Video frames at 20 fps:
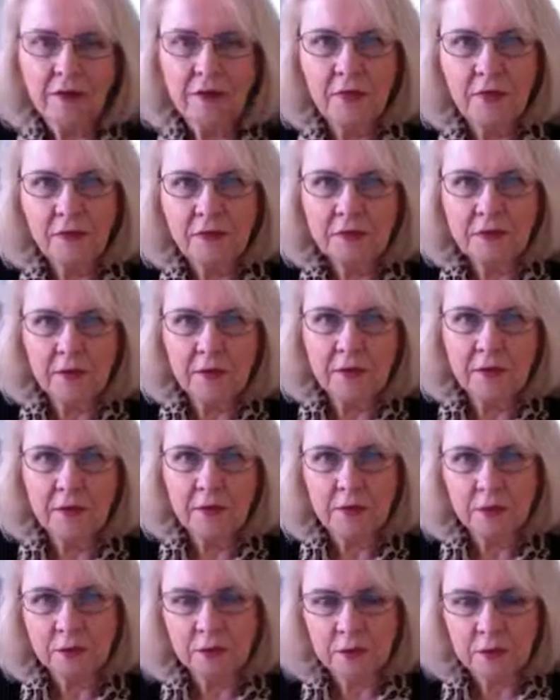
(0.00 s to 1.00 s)
Those men
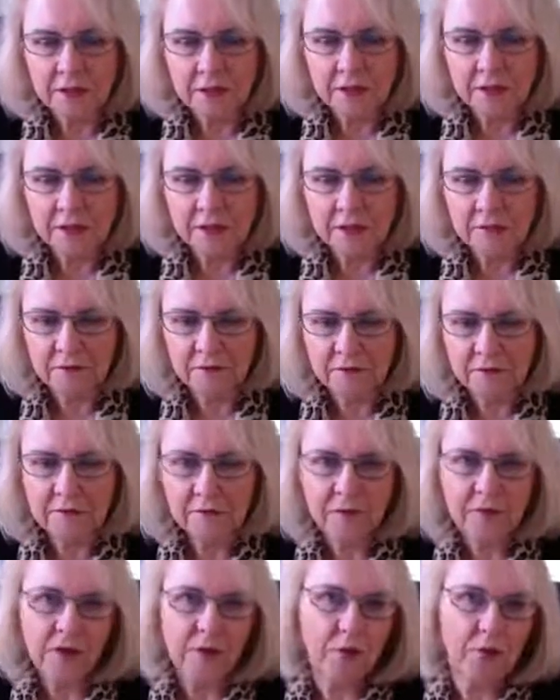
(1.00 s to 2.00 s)
who are real,
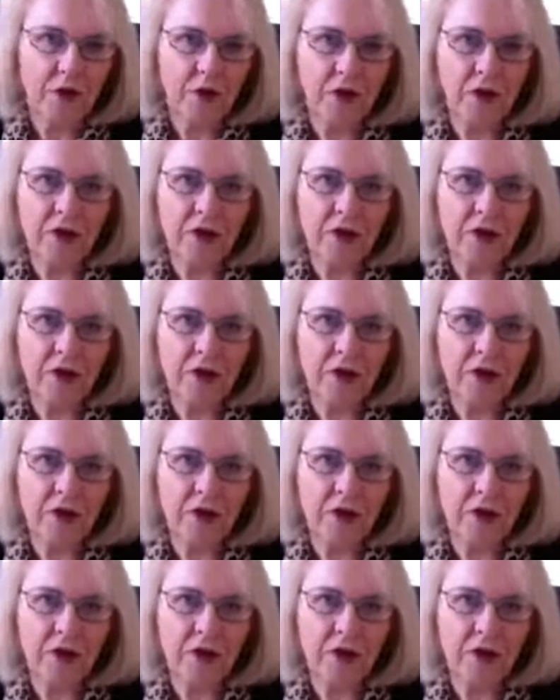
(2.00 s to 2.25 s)
who are